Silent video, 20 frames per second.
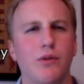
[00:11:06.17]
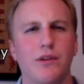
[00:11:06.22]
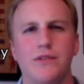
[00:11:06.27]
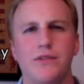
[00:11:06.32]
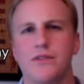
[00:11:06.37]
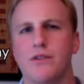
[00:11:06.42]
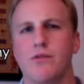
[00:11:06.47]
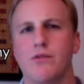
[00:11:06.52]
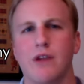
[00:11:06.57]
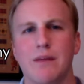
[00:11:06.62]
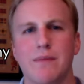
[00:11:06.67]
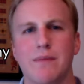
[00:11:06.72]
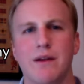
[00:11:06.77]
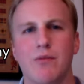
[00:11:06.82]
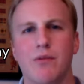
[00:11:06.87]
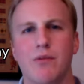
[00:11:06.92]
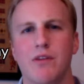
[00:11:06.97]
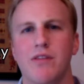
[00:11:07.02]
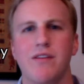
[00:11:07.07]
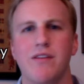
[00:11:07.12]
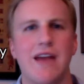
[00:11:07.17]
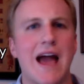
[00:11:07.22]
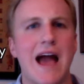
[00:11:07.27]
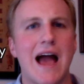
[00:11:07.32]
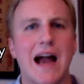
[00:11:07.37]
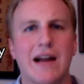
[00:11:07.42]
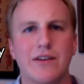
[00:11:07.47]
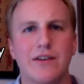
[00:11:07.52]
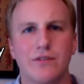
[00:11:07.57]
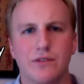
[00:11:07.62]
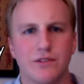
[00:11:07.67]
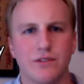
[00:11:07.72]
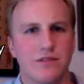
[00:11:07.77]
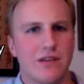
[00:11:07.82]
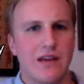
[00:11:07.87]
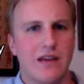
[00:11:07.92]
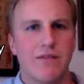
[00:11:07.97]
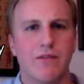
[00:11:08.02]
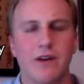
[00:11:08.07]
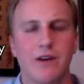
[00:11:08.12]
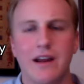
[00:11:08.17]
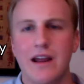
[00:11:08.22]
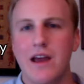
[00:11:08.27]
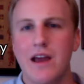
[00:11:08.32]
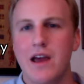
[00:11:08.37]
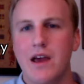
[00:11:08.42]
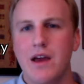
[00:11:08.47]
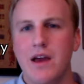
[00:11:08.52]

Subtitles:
disagreement with the act or slavery